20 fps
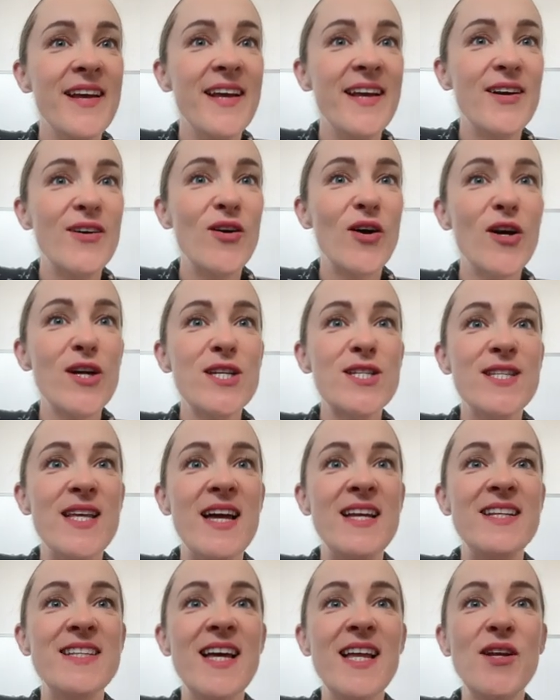Gorge
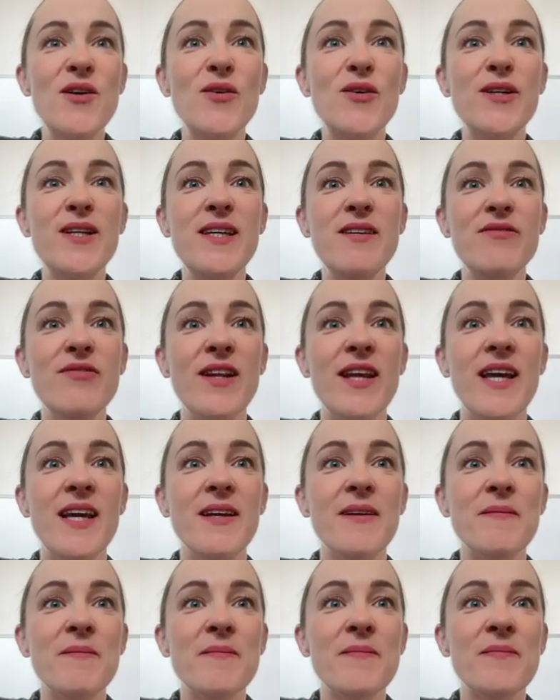Sand, hello, good
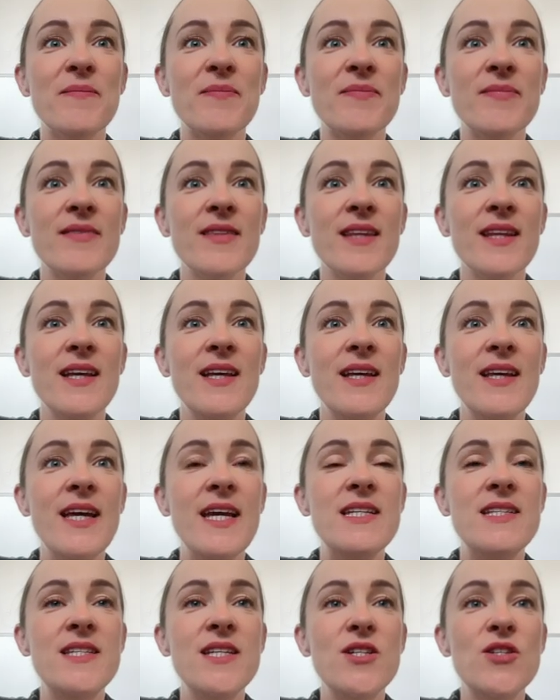evening. Okay,
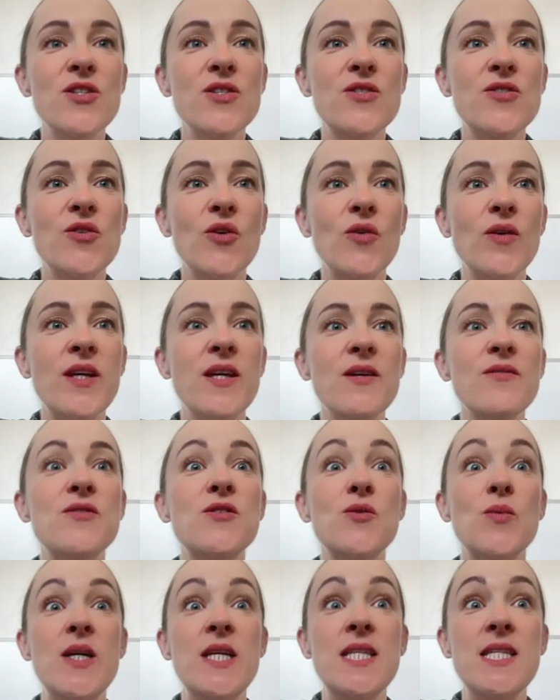teachers don't give
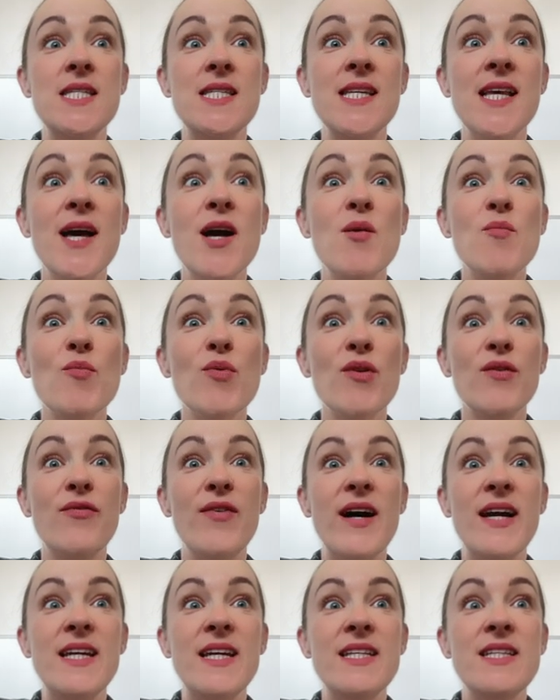sweets
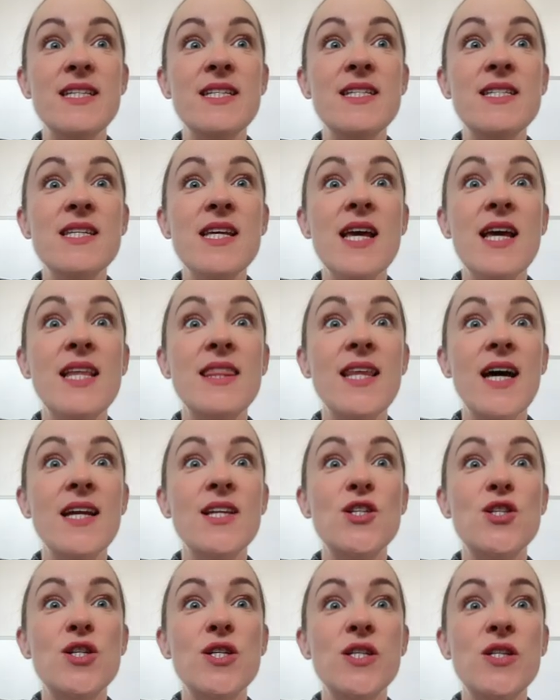provided
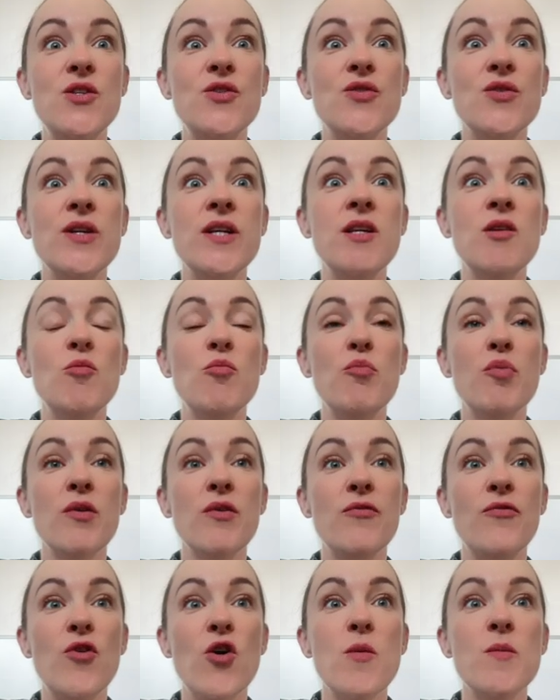that children
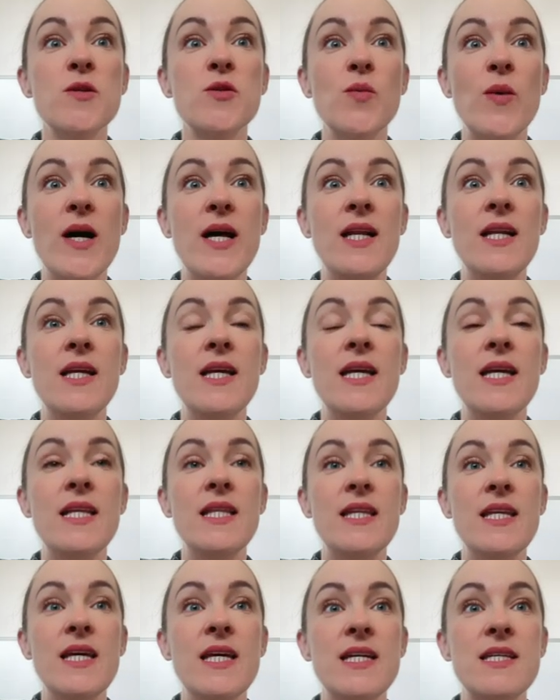performs well in
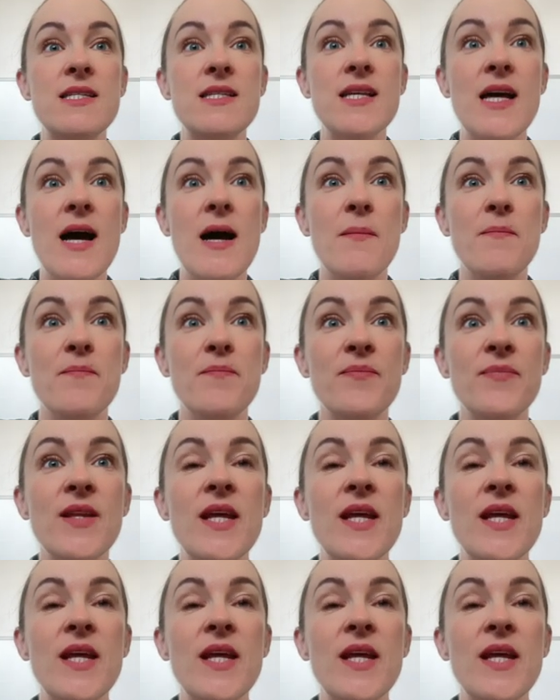the exam.